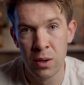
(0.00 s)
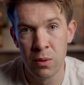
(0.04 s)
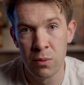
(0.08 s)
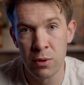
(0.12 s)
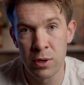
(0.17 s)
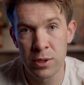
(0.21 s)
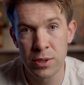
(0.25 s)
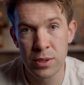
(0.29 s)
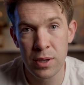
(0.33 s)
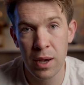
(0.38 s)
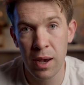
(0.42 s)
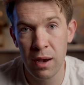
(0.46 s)
We
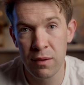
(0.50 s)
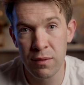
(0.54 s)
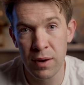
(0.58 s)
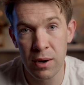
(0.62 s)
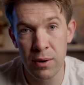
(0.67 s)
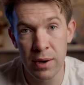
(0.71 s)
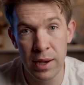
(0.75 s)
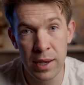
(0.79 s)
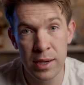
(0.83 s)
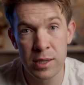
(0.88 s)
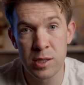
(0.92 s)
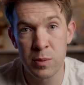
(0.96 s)
also have
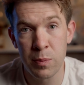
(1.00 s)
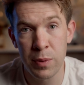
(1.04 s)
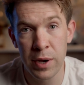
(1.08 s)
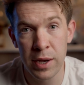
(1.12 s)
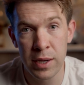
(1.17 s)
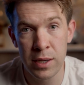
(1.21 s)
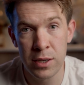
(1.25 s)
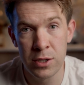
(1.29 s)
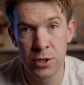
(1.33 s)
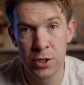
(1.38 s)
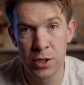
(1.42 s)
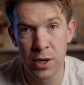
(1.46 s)
our X
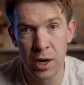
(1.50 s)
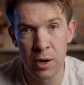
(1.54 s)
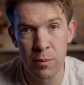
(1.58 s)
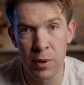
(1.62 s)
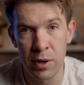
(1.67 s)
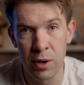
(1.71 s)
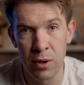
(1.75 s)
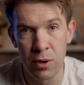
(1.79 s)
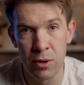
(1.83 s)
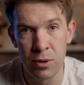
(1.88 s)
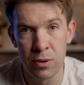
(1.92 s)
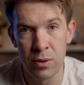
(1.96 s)
page down
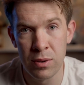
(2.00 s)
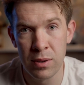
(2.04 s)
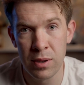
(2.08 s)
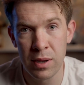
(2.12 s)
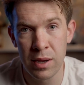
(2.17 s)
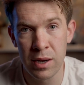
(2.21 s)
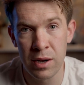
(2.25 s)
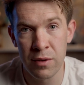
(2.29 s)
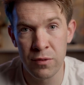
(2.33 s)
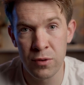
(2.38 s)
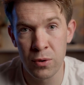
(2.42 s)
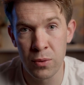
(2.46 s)
below.
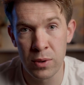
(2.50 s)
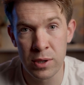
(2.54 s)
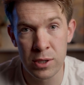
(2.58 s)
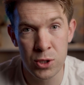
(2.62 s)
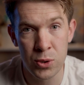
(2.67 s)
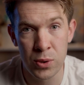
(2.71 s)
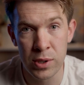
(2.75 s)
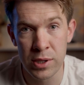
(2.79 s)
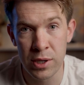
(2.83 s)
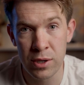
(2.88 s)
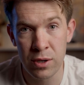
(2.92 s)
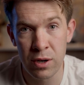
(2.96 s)
And if you want to
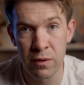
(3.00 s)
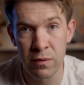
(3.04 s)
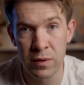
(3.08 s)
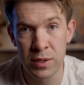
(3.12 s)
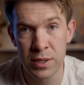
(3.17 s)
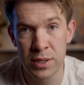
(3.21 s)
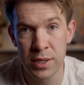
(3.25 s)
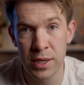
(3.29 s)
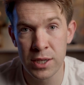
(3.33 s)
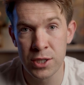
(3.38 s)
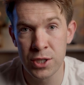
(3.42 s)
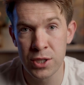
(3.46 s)
join the
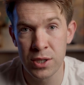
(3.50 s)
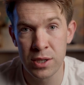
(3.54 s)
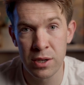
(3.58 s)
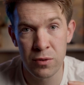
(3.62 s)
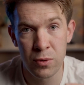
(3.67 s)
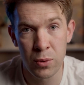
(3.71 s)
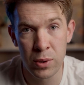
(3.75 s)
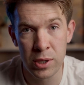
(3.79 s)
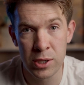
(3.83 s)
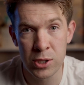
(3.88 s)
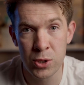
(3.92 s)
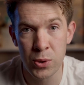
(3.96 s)
conversation, if
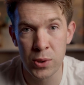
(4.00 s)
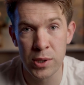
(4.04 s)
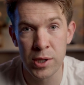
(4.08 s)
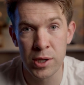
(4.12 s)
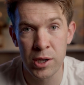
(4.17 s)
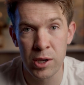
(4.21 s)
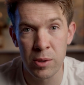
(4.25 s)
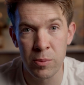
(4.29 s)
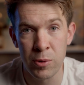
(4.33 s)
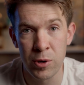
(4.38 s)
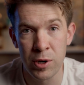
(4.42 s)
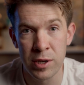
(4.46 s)
you want to join the
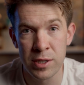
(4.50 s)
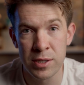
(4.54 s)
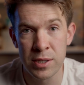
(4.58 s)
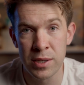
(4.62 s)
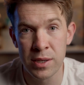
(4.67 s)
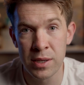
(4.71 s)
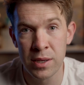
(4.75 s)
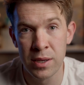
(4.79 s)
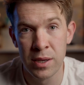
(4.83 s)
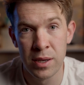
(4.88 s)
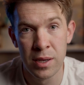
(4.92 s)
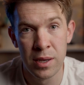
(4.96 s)

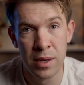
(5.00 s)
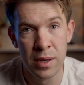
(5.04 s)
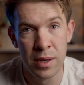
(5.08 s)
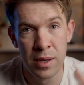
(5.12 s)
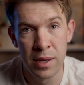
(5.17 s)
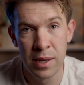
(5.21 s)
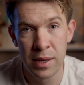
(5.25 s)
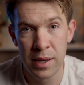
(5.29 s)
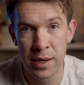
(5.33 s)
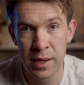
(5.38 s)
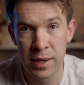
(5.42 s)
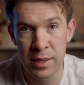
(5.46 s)
community,
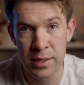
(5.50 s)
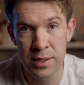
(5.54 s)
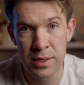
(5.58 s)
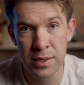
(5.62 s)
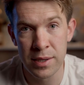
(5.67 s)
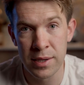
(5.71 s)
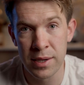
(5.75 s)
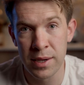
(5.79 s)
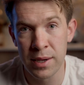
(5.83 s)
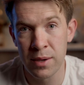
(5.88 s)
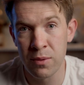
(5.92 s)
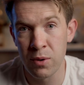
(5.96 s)
hit us
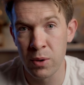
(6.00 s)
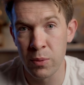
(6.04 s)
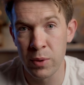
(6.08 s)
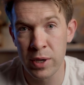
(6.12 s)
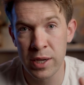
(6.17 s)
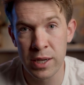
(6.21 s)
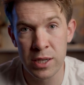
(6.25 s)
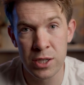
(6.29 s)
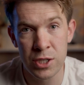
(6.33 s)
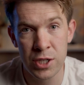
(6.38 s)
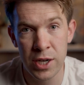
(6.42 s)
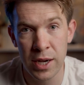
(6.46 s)
there where we
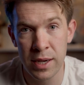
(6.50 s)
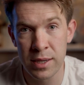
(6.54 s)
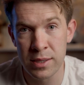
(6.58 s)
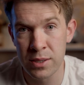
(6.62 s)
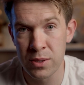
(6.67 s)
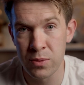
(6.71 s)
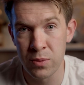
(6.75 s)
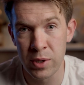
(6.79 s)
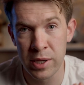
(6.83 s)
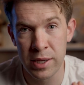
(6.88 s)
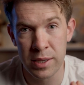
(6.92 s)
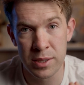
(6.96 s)
can
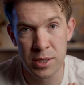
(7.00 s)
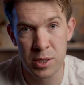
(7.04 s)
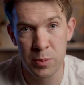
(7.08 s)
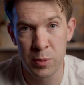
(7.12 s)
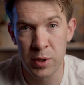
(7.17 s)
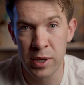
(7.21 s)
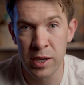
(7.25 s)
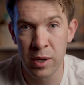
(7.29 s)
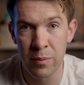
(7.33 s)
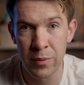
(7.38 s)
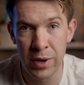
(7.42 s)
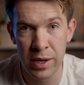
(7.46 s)
chat, we can
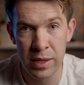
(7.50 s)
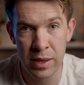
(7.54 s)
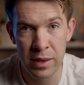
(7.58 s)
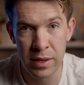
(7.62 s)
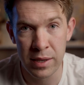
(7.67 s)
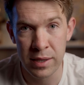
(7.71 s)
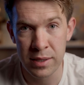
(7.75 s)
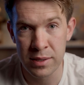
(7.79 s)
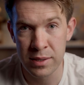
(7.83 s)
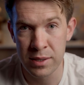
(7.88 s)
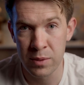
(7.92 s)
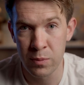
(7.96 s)
speak about
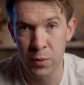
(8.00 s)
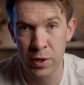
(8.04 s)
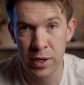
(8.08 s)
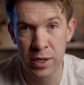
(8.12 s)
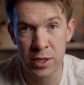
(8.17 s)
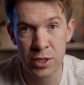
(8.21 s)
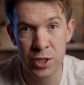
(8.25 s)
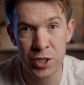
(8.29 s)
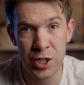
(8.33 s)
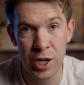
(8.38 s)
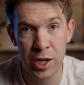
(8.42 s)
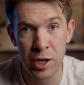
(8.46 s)
things, and we
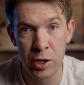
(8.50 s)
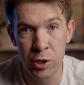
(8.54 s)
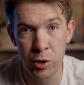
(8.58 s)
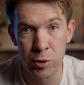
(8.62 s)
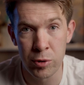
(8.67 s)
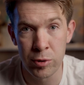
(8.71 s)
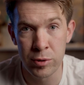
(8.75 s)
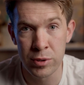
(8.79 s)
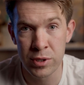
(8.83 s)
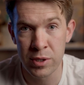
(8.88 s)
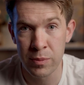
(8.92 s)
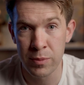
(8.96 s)
can share
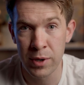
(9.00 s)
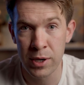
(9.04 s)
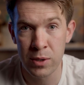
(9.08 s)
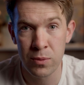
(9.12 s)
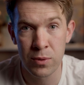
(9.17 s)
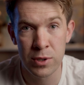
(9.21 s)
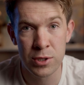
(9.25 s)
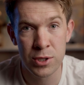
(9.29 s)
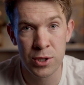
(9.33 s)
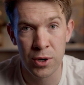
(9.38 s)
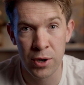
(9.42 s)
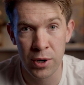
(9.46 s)
news about
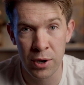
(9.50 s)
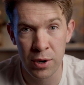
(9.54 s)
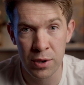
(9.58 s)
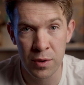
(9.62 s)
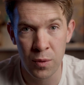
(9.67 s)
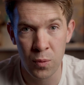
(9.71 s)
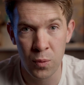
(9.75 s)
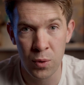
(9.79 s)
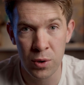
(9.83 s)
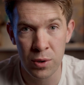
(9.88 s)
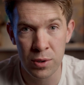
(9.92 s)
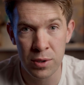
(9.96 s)
what's going on in
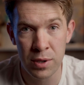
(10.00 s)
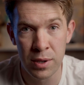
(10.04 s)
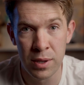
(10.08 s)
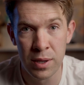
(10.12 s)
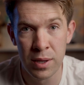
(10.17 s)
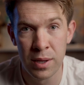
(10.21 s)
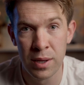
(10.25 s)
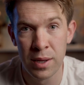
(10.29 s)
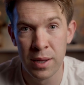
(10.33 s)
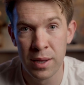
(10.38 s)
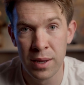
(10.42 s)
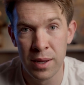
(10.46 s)
the world.
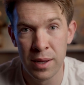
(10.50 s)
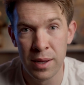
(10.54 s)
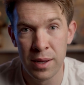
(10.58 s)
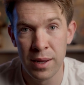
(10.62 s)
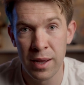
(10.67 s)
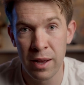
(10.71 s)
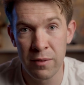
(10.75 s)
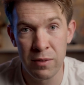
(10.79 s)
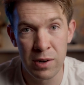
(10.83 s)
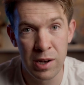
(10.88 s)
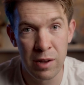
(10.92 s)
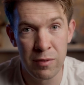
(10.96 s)

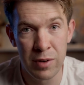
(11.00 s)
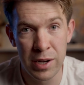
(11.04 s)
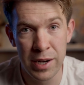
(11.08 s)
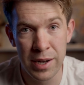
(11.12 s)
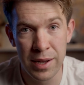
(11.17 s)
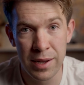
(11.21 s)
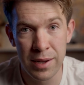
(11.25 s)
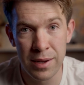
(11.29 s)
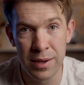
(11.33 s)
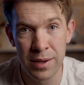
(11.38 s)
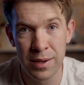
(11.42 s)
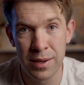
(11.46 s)
Have a lovely
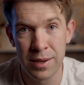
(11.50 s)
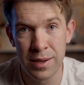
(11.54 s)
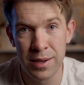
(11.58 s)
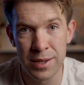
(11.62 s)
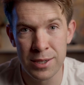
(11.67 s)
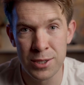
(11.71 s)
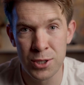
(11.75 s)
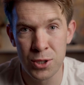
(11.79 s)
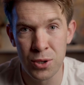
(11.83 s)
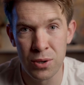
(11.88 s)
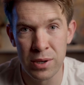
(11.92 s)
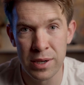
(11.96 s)
day.
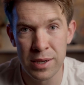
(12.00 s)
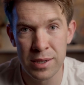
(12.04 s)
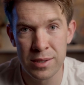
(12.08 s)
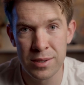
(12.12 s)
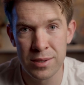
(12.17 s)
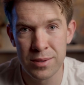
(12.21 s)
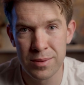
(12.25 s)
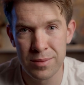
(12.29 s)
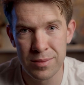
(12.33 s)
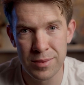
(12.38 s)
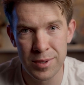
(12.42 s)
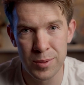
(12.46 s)
Enjoy
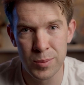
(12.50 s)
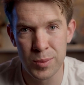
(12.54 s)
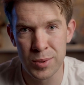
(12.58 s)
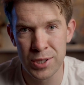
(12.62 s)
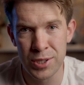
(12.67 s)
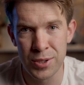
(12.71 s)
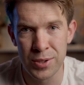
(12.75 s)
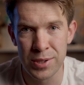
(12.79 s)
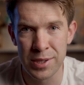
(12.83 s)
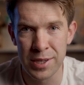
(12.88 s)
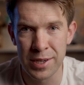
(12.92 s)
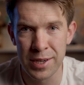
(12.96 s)
it. And we'll
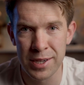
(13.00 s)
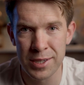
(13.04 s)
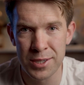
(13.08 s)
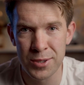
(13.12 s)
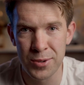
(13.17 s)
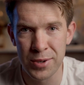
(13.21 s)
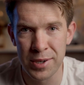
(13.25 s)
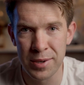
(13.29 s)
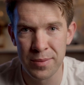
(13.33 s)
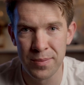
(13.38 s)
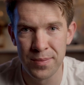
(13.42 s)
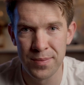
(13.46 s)
see you in the next
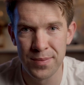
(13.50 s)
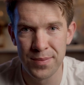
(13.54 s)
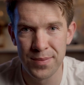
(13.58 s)
one.